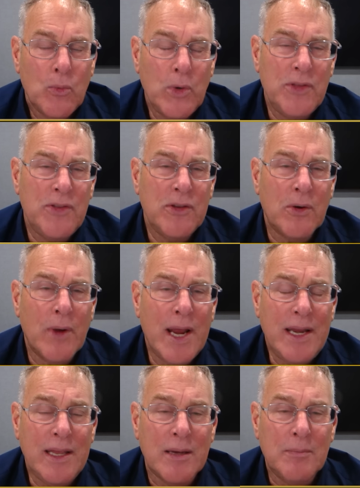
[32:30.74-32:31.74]
With
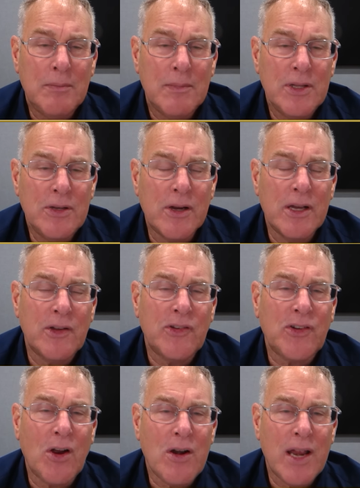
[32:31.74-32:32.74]
uranium, you're going to
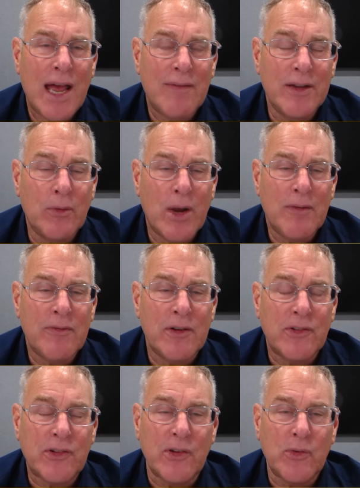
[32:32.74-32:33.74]
start having
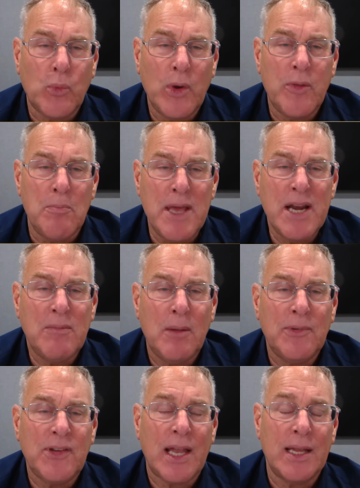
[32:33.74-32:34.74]
references with
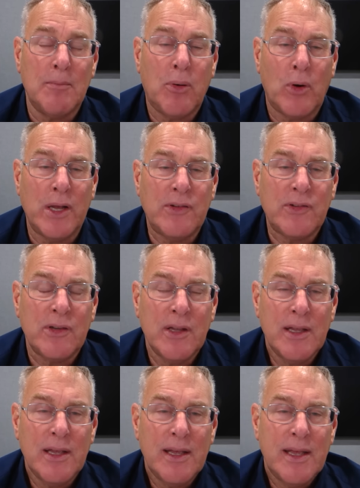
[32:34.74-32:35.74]
minimum selling points
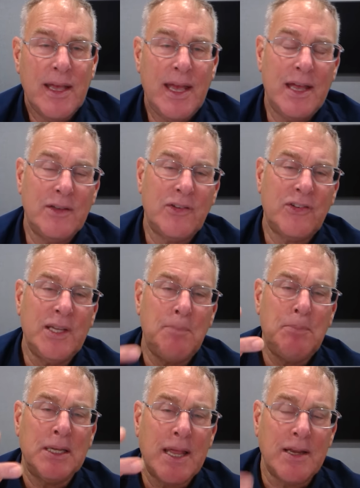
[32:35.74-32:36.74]
and
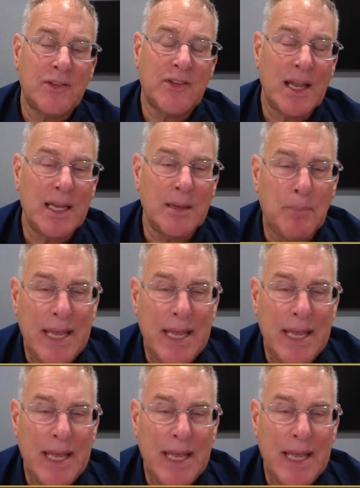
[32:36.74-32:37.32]
stipulated selling